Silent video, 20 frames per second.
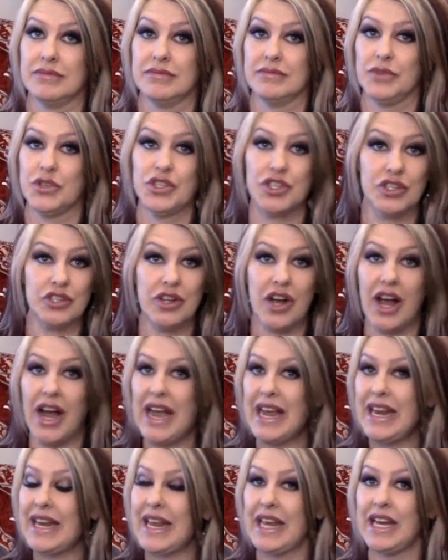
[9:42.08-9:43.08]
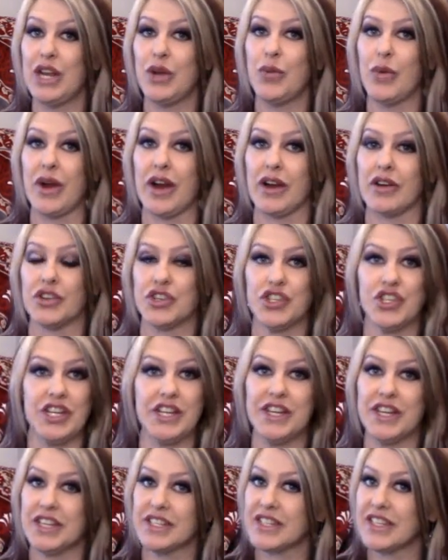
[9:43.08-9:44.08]
She'll hide anywhere.
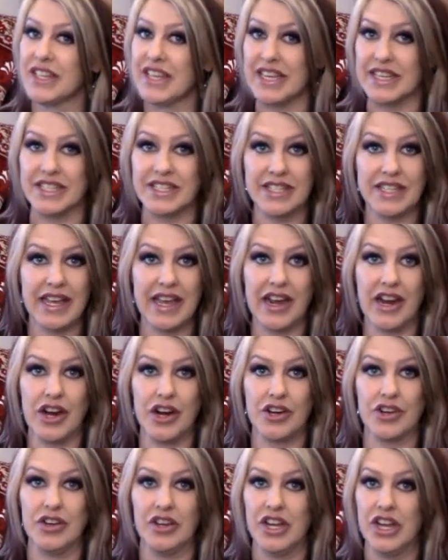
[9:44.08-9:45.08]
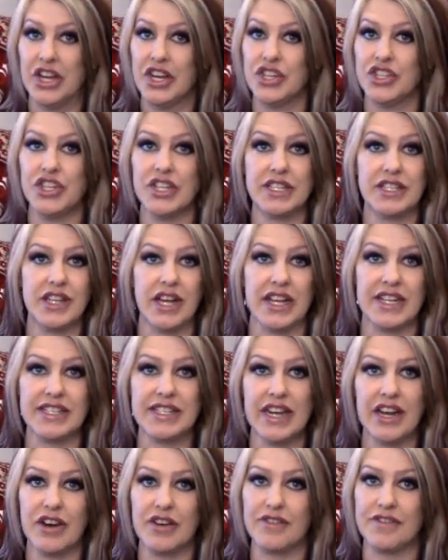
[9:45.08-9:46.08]
She doesn't get scared. She's not
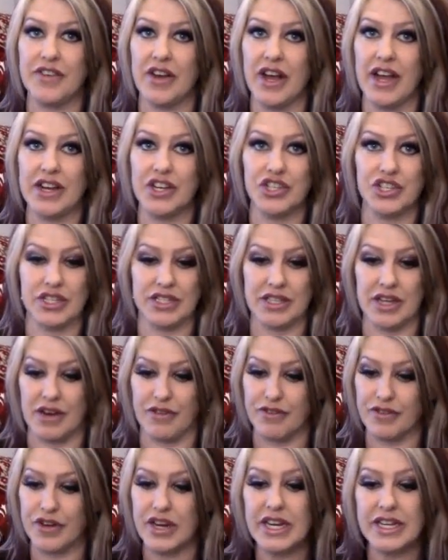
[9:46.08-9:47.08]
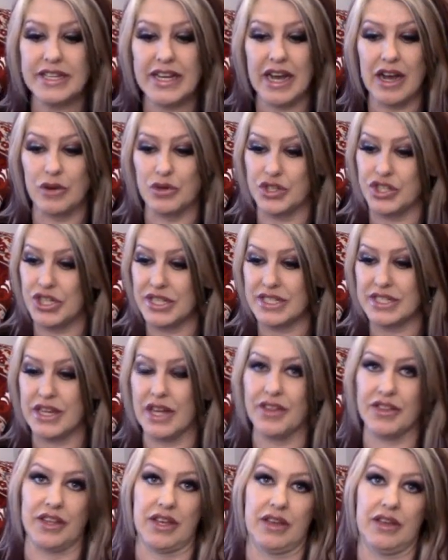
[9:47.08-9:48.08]
terrified. She's not freaked out. She's
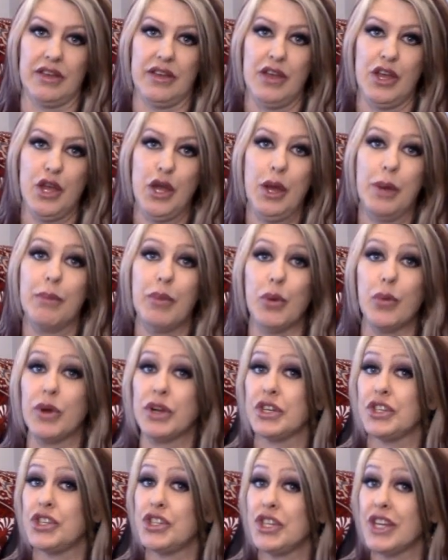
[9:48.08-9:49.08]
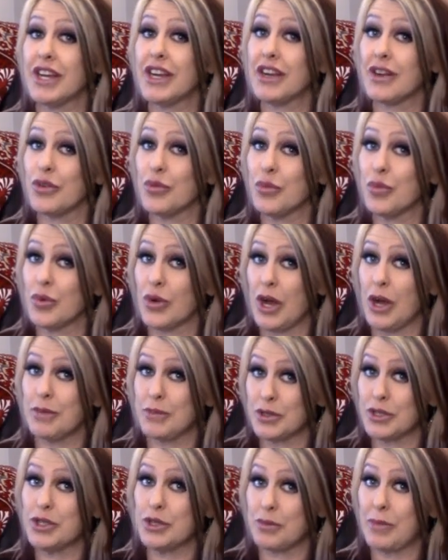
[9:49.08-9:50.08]
nothing. But when she
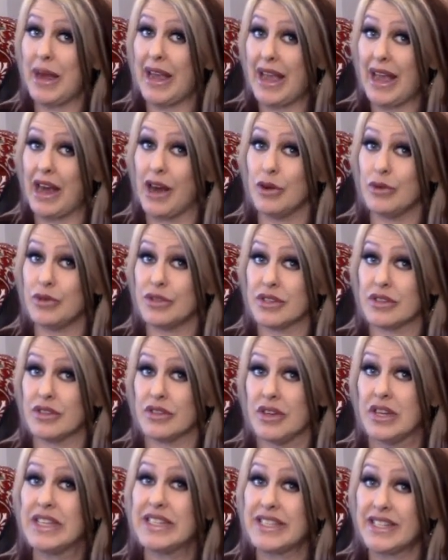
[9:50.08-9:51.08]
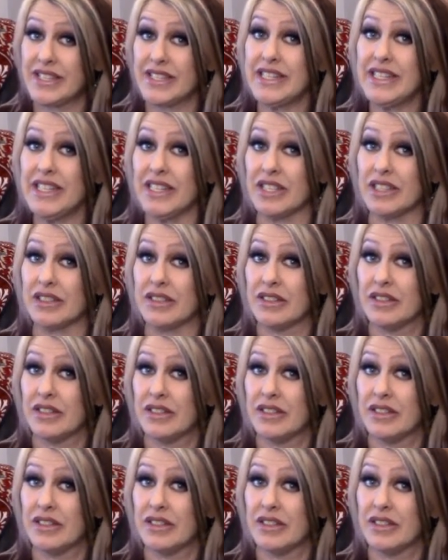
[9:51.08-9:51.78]
comes to my house, still,